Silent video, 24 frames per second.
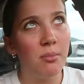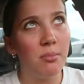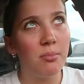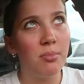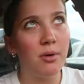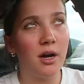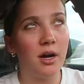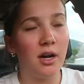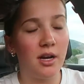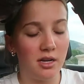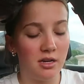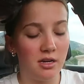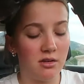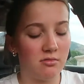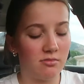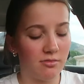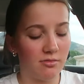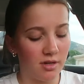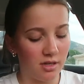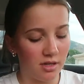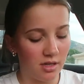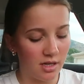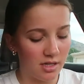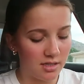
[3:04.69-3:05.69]
but
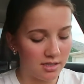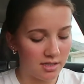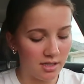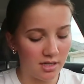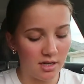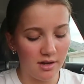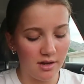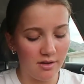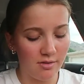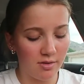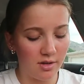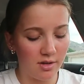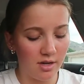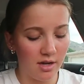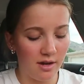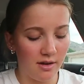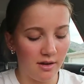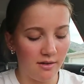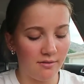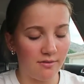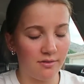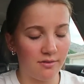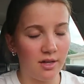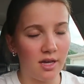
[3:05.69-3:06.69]
realizing I only
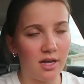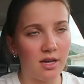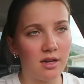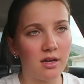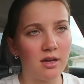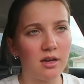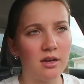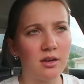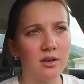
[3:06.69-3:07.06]
have like